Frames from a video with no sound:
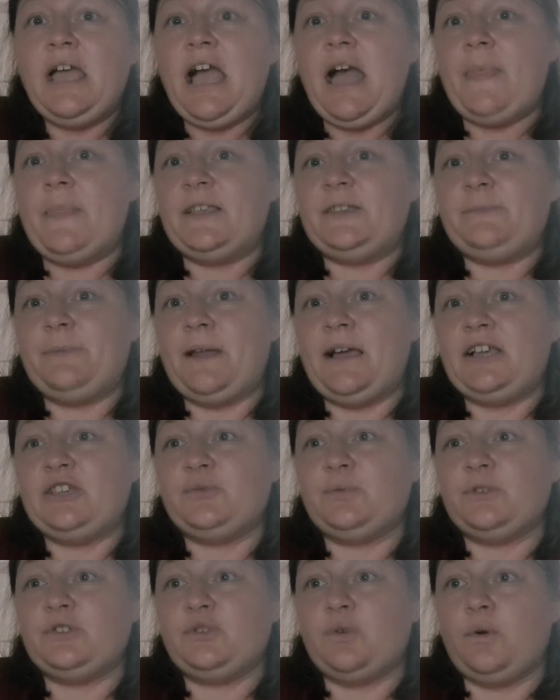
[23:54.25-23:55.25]
And this
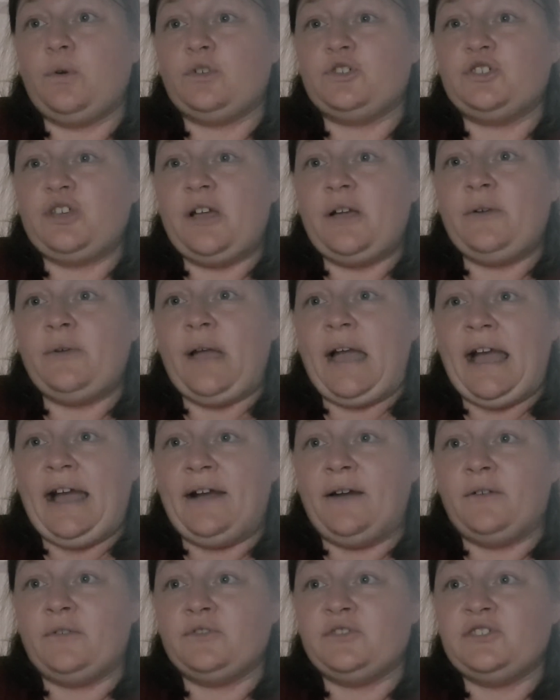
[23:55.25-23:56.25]
place was also
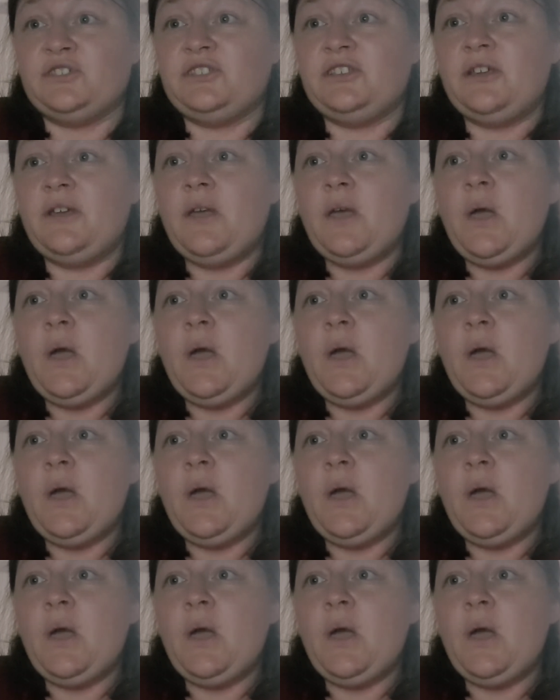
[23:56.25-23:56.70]
housed,